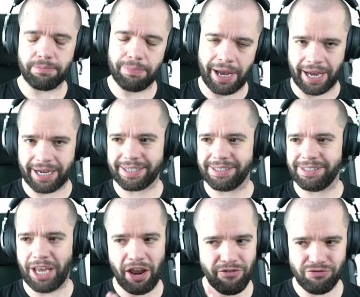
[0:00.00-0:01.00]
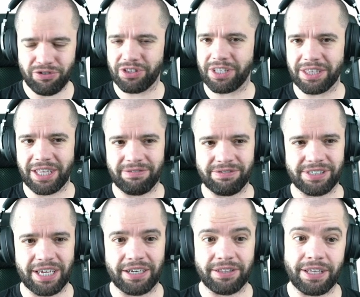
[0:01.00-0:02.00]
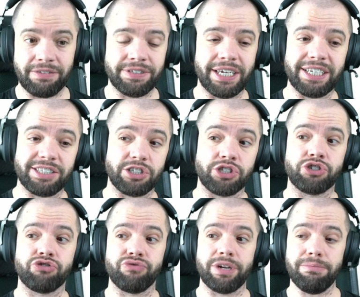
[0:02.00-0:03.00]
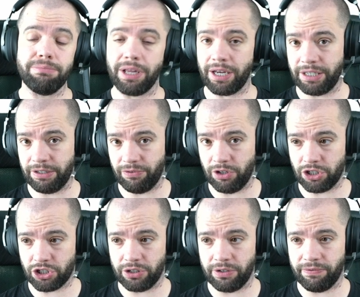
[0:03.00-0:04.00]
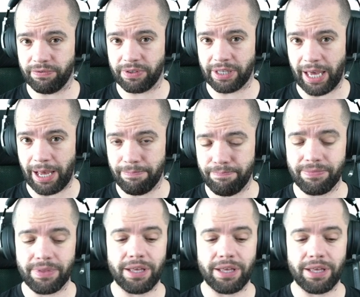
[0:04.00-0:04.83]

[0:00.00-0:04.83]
back to everything they've said. They've said it's a streamlined version of the game,